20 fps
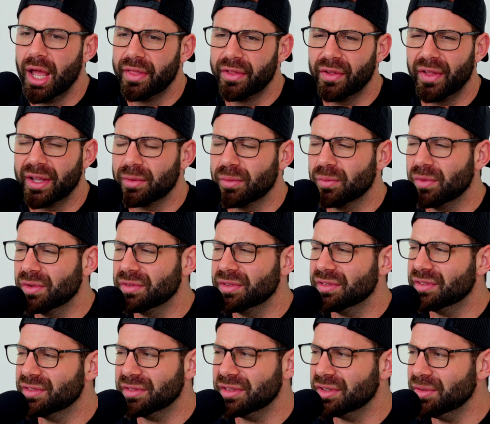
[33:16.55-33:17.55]
They're like, well,
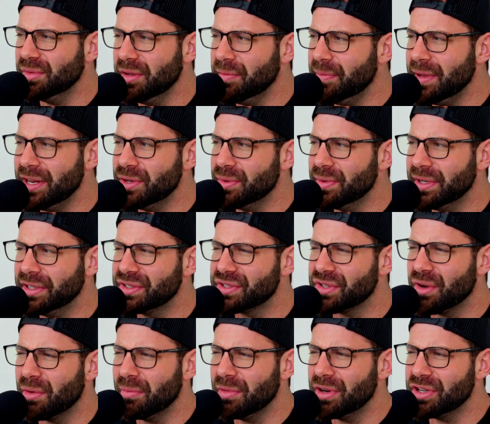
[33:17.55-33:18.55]
you could be doing
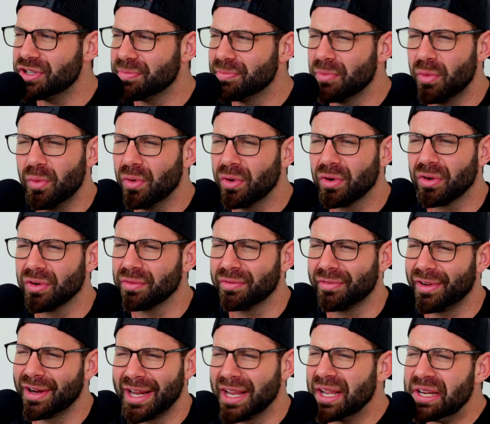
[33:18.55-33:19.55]
so much more
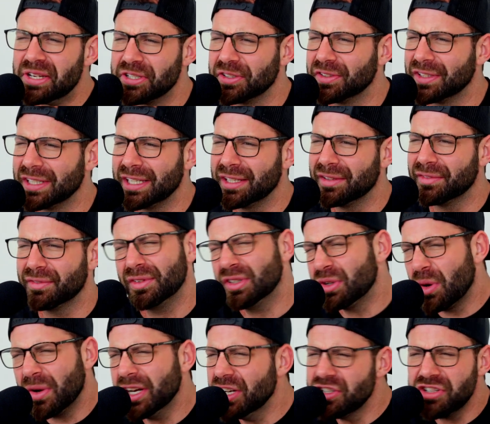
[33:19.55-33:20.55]
financially.
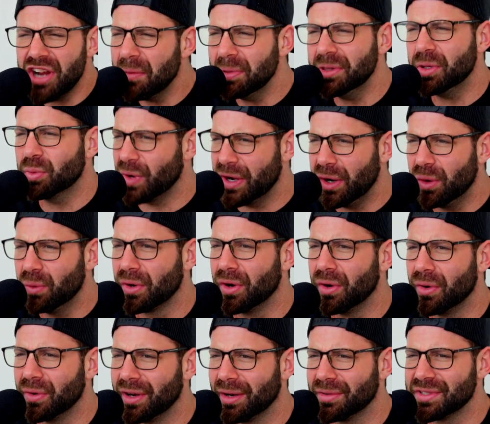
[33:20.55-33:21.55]
Go get a job at the
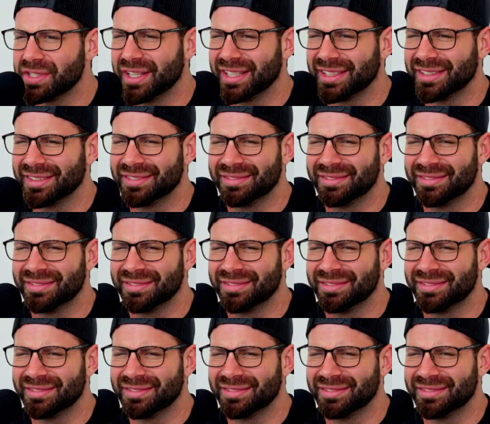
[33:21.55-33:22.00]
railroad. And I was like,